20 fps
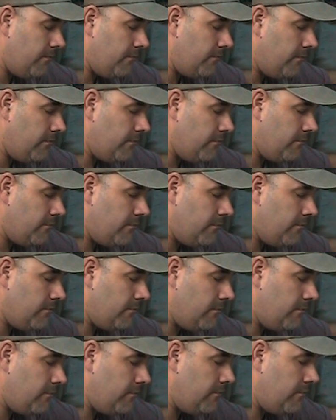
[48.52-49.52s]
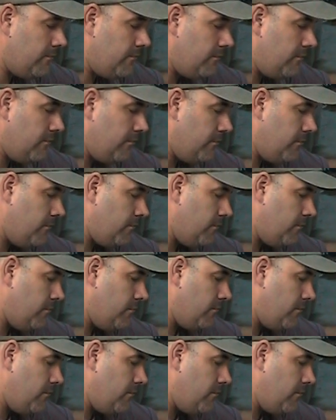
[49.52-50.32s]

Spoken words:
Nobody speaks.